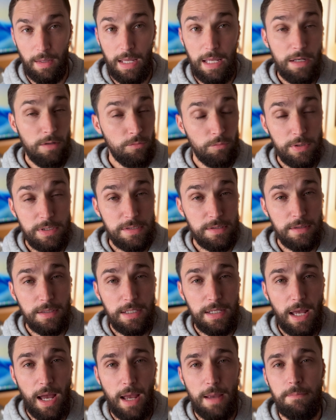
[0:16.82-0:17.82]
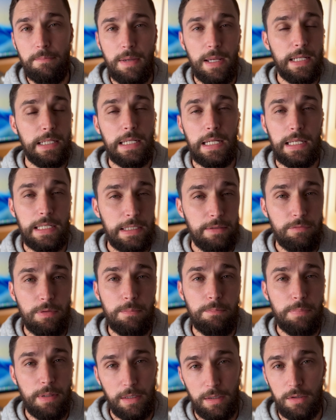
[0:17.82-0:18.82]
And recently I made an
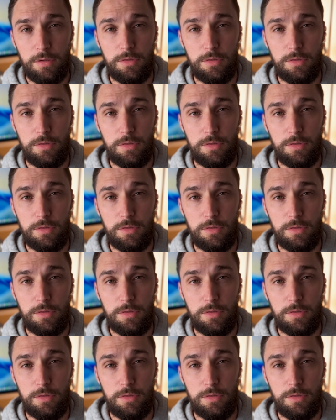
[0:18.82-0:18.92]
even bigger